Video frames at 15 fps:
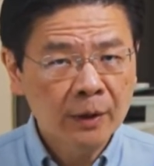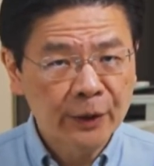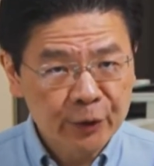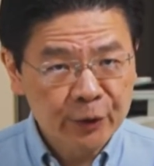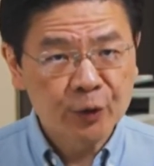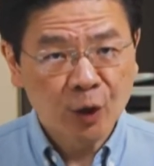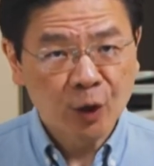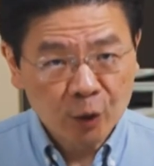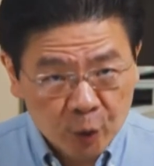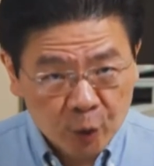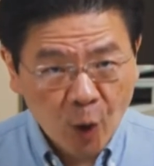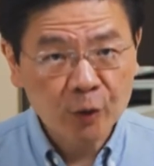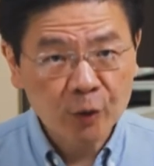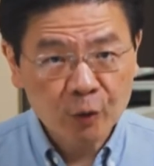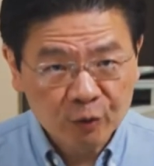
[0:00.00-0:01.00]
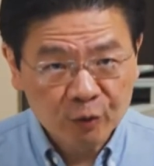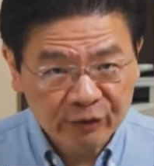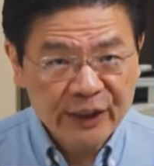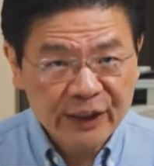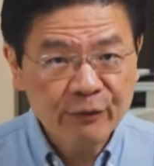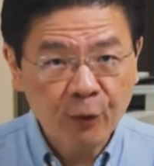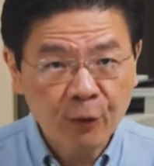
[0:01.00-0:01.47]
is not
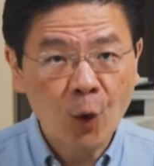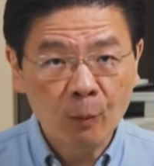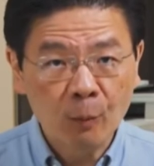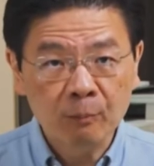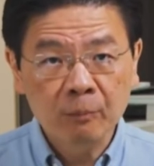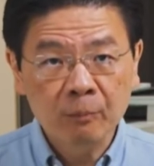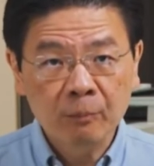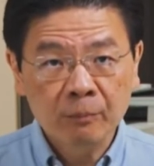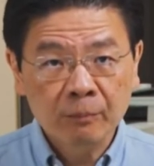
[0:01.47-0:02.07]
reform.